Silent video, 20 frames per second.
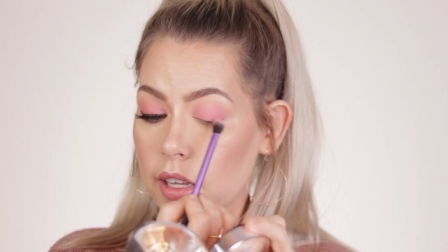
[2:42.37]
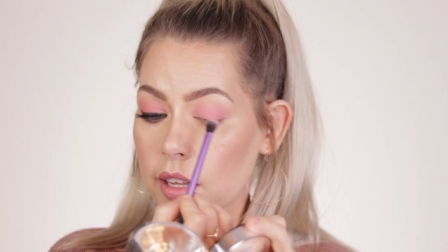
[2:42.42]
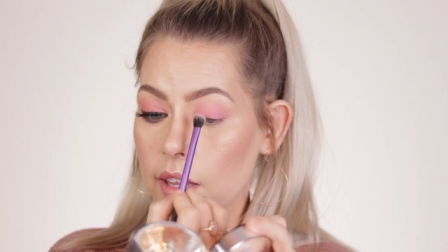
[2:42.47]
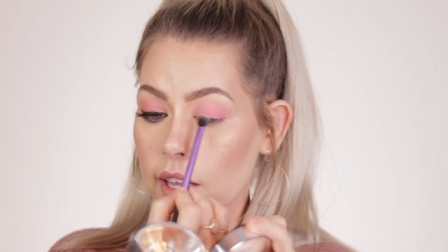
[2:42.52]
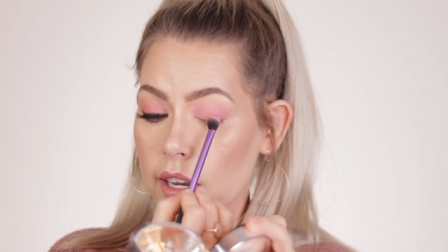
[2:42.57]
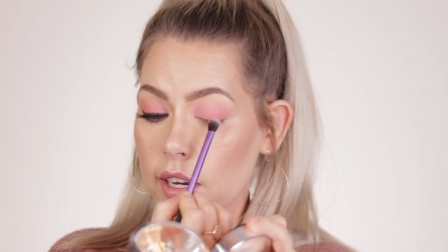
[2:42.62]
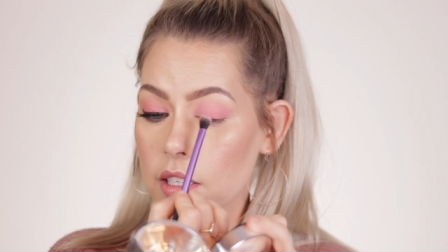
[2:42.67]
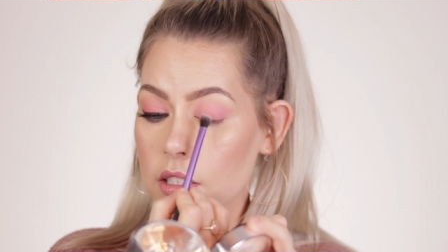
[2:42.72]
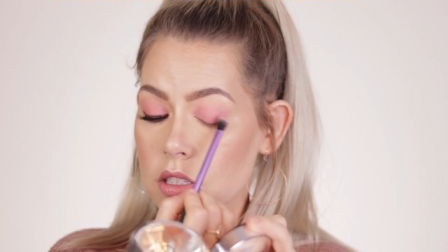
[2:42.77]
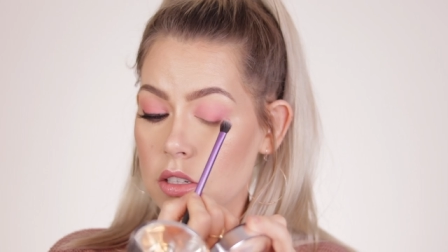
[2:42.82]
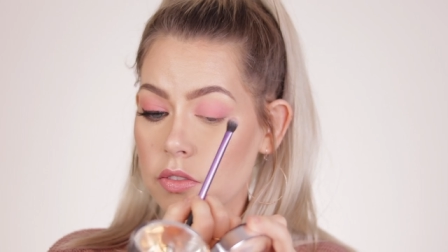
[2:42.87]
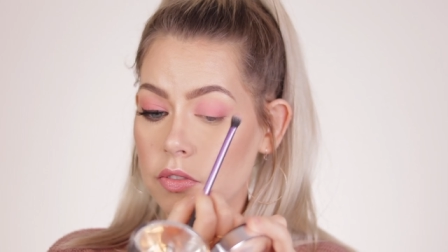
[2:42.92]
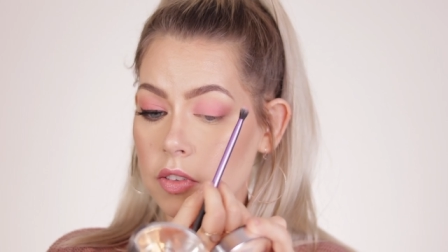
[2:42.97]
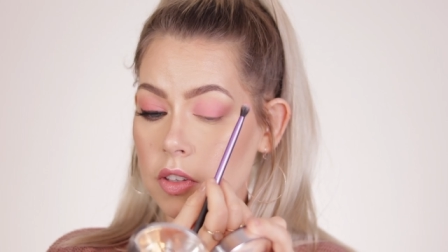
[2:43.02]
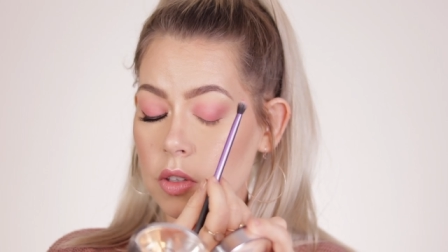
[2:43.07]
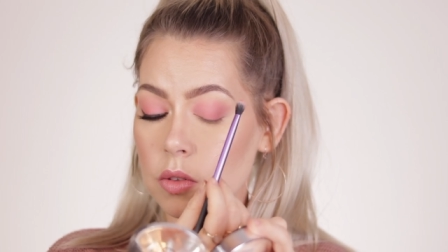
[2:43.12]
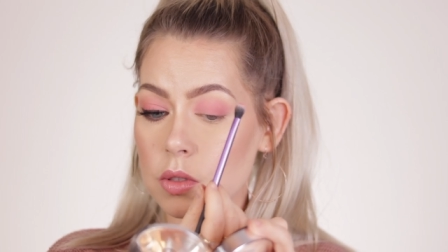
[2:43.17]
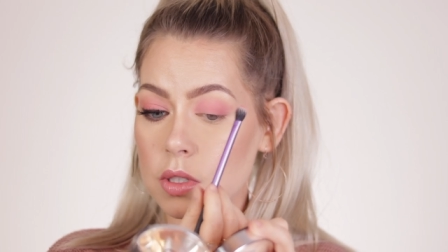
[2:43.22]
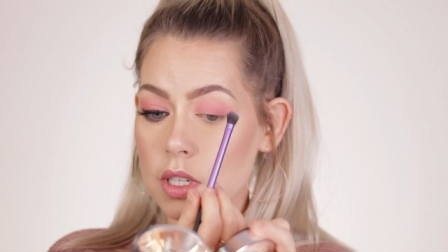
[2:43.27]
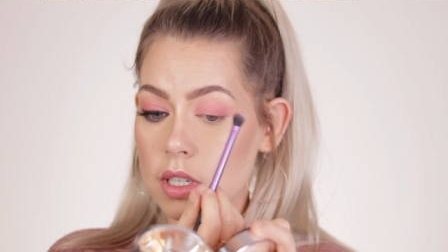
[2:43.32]
and then it
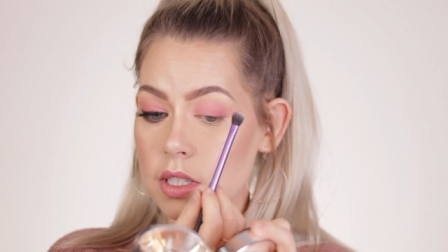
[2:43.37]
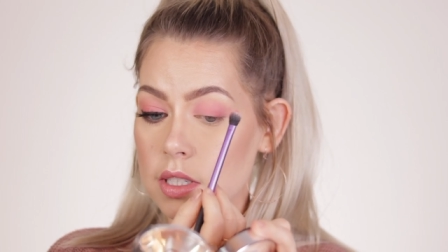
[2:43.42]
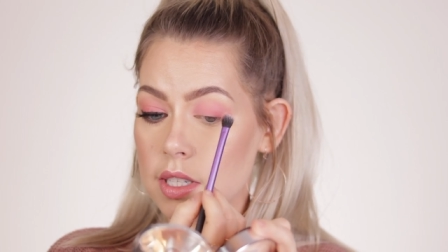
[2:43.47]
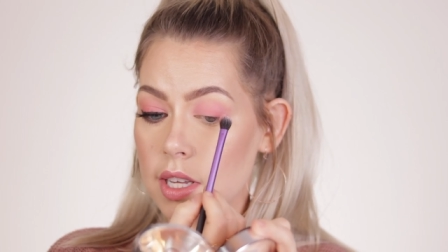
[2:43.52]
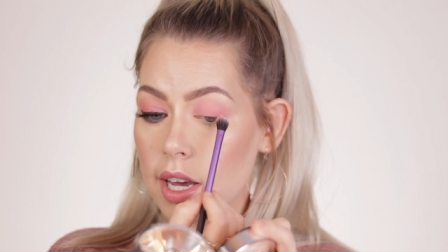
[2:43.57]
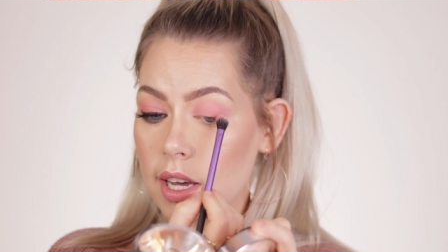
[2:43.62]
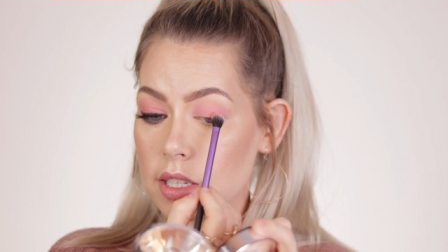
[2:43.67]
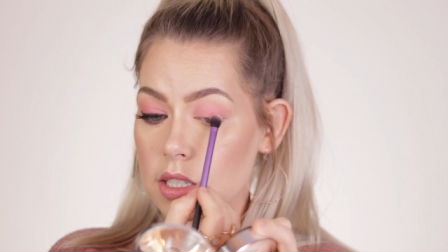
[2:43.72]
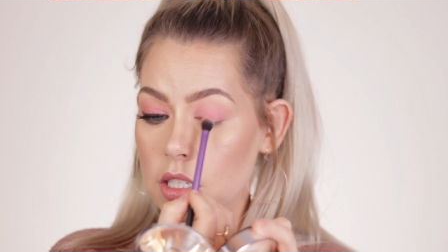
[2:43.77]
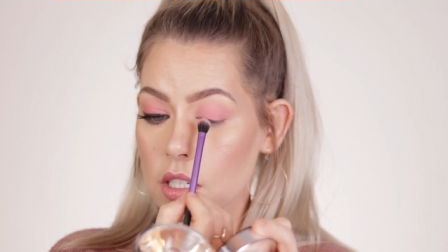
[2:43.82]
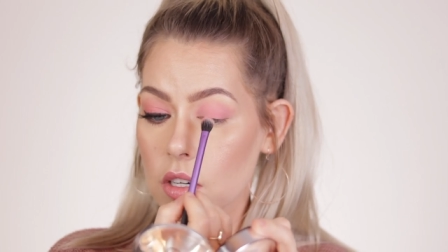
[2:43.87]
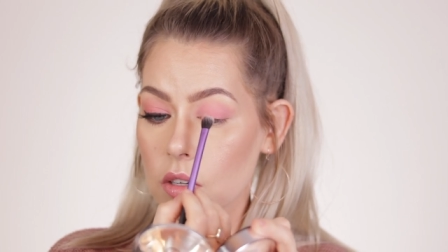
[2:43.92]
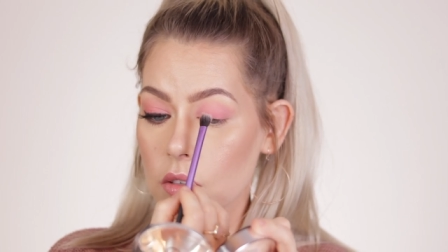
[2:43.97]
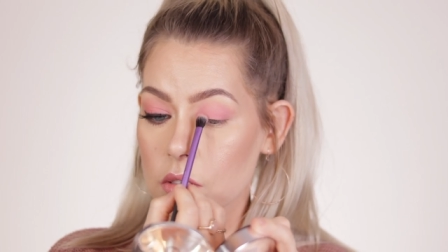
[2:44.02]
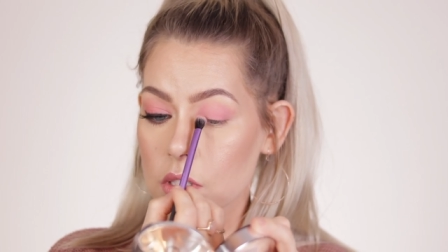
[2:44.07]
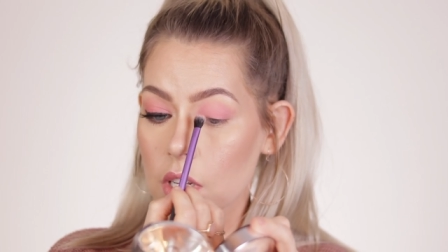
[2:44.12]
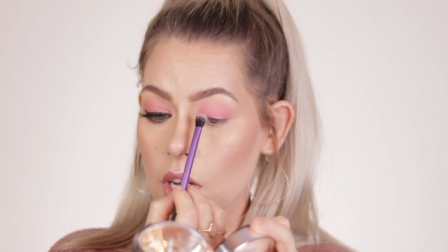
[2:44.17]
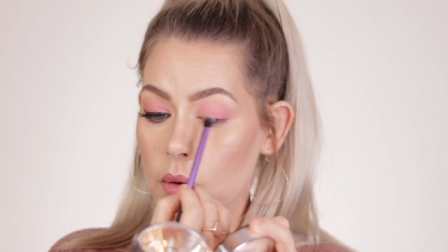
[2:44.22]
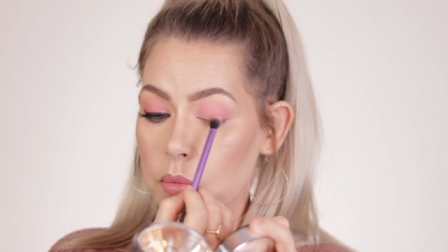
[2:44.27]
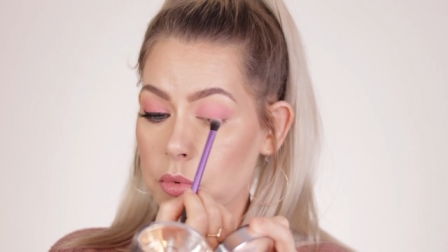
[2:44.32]
diffuses as it
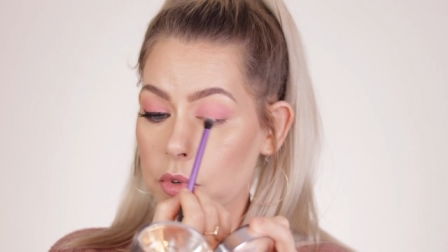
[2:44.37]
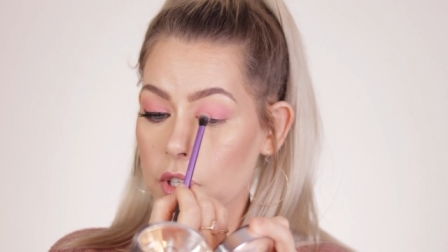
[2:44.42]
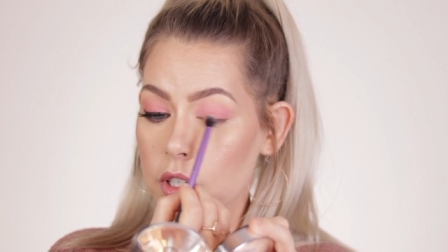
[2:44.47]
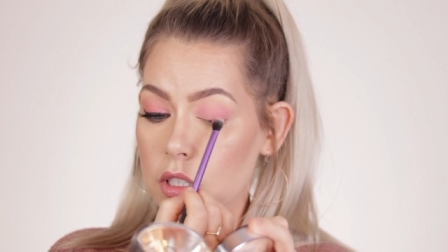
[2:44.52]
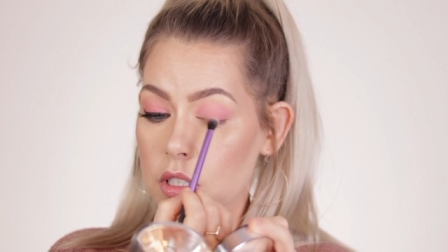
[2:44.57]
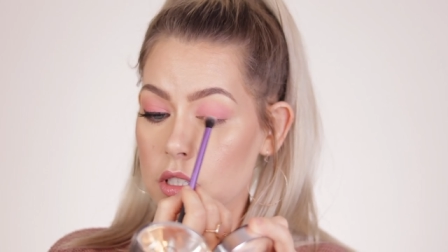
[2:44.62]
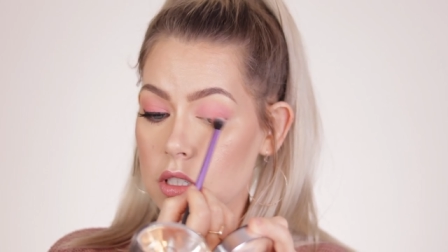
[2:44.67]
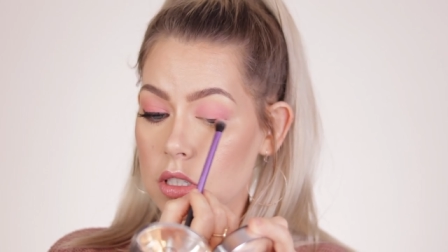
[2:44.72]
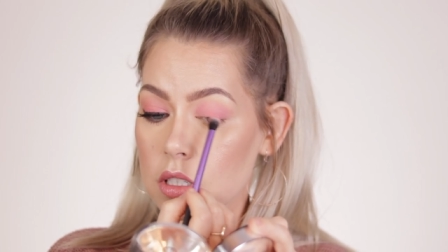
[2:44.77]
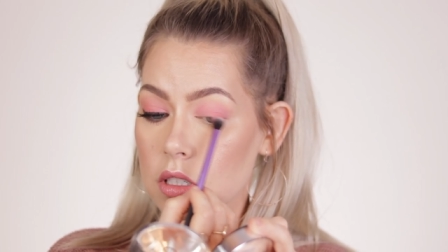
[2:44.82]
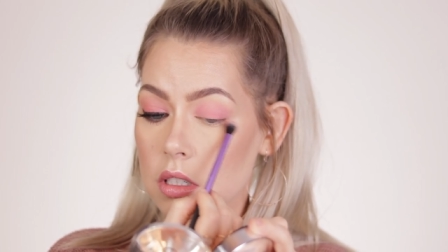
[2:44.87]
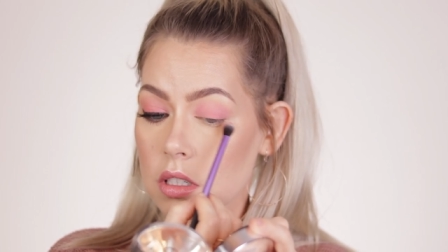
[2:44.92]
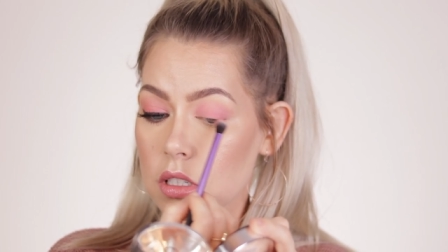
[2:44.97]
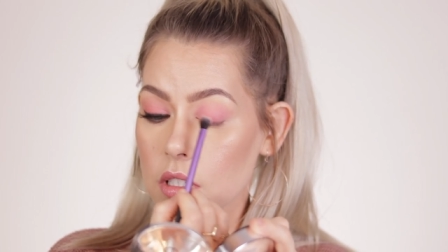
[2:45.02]
goes upwards.